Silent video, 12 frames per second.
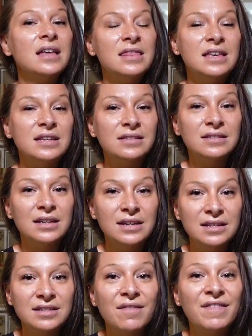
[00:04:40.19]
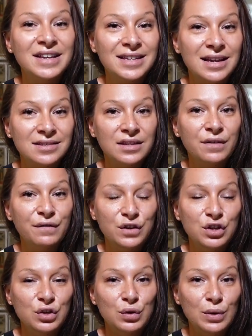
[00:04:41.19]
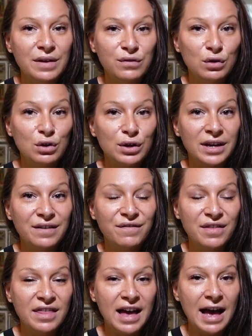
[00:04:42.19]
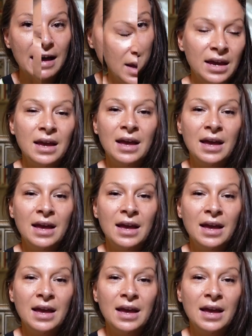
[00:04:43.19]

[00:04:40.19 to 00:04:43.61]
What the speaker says: This is fantastic for you if you're looking for that.